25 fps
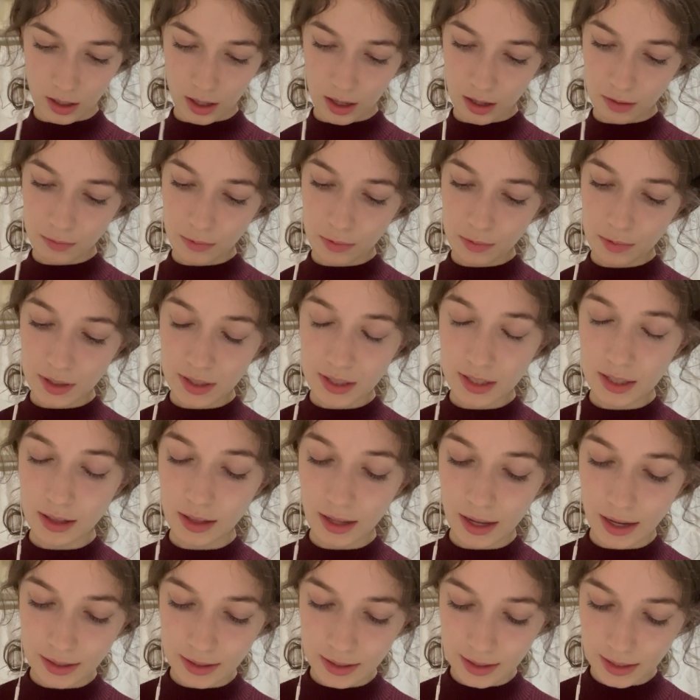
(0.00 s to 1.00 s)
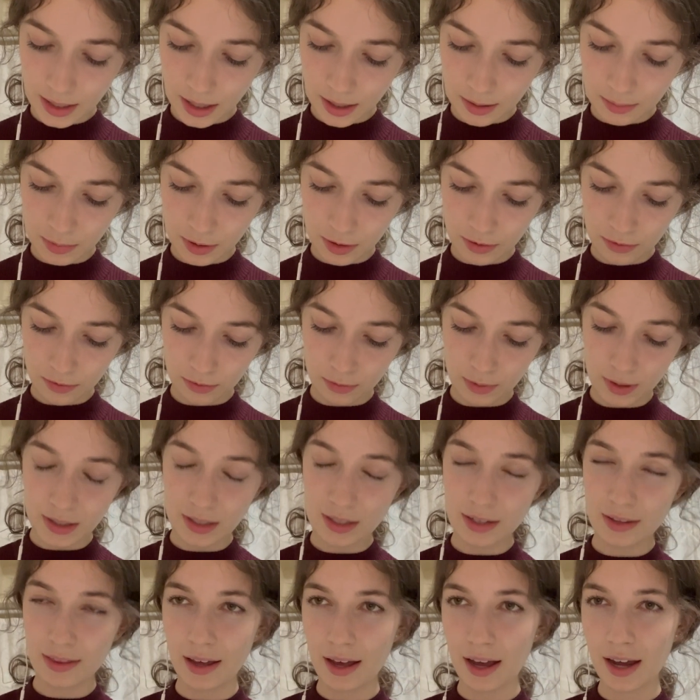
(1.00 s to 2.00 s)
And when was the last time you went
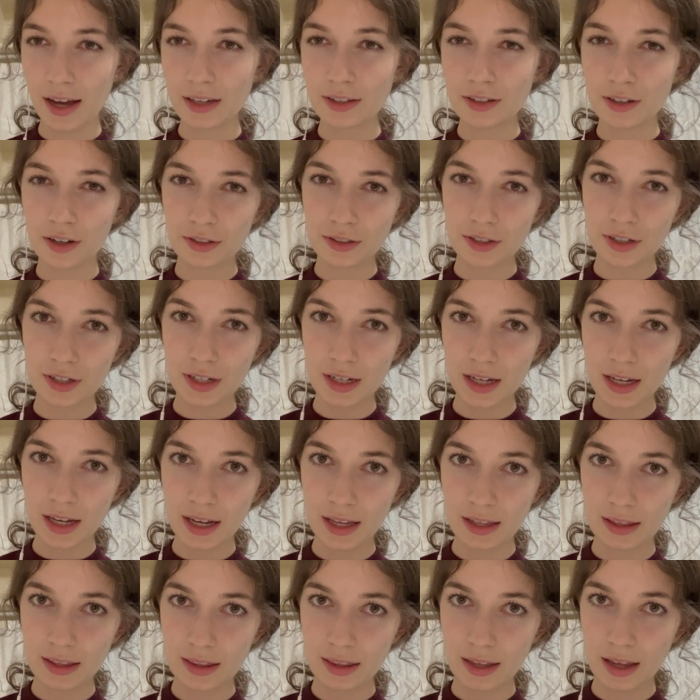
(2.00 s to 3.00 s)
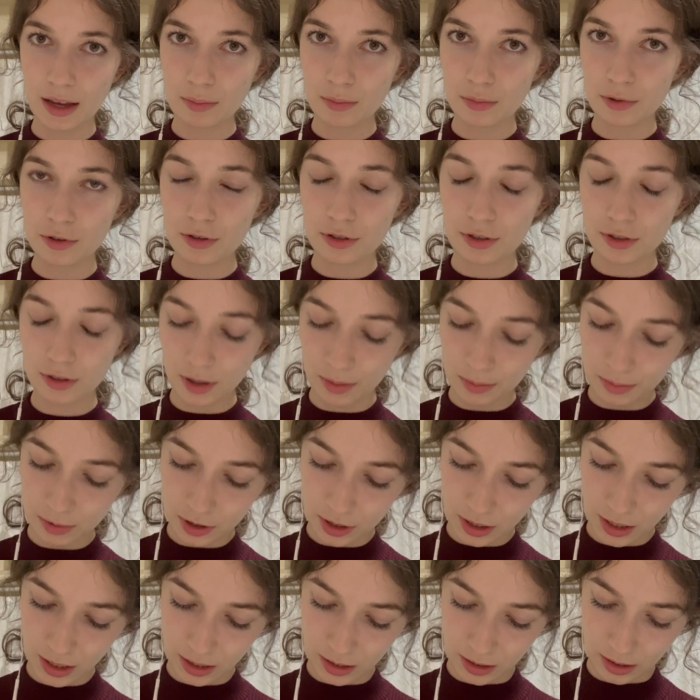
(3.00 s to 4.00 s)
to the eye doctor to get that
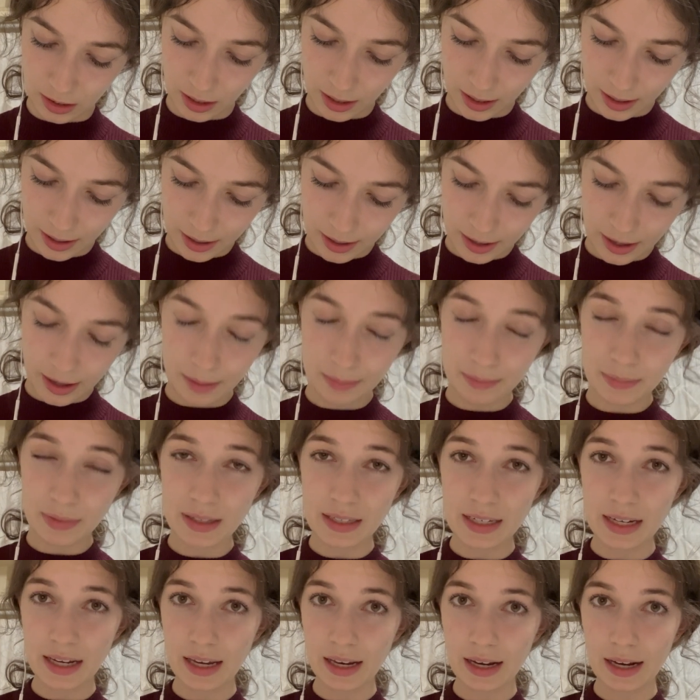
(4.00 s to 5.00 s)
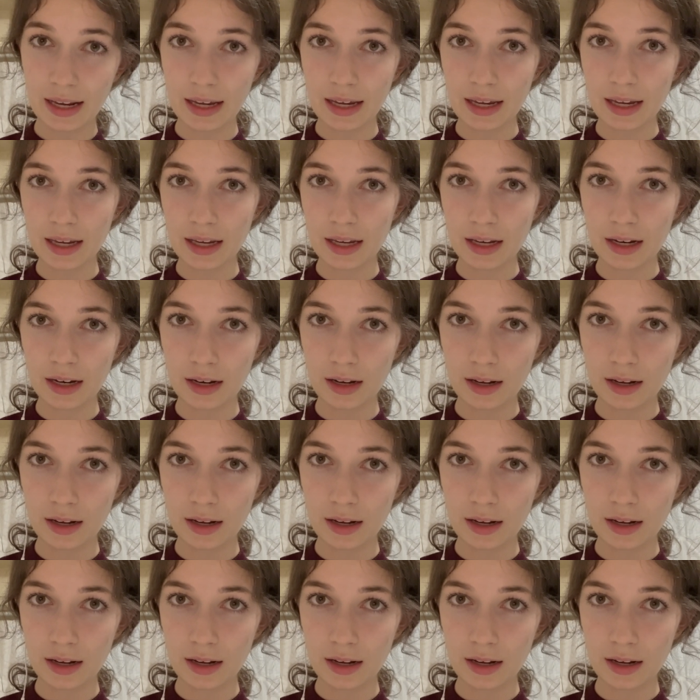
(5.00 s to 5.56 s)
prescription updated?